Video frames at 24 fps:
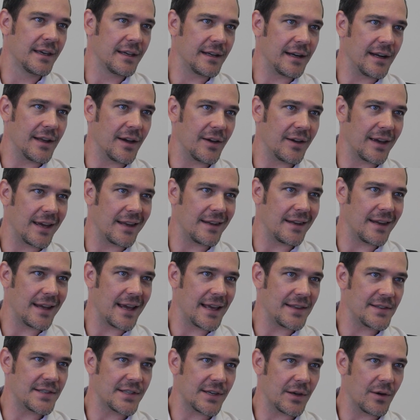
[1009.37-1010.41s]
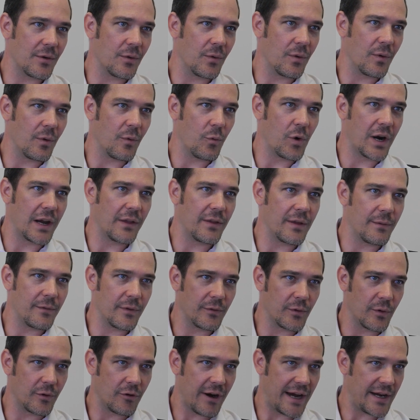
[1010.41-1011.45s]
And so one of the
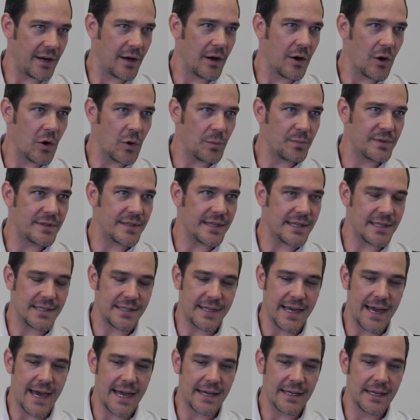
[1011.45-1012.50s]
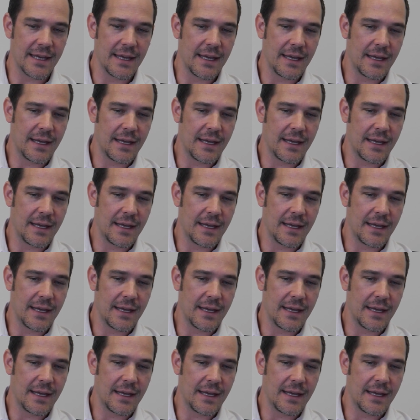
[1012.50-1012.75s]
great hopes is that